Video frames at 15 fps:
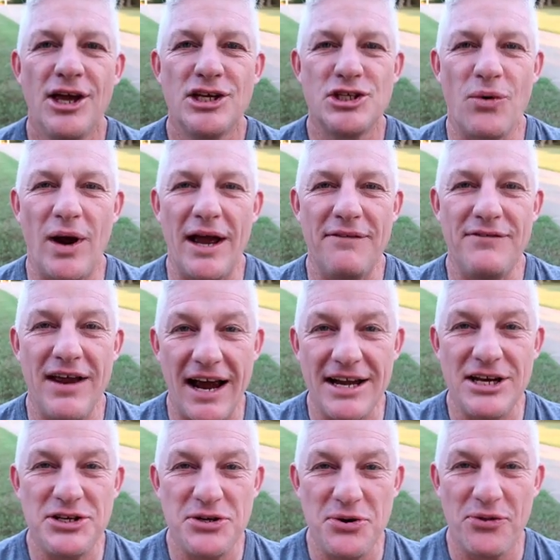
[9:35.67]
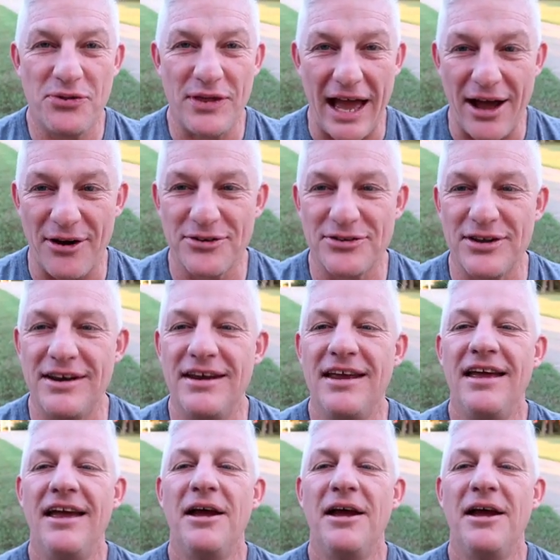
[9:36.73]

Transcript: So I have ninety-two thousand.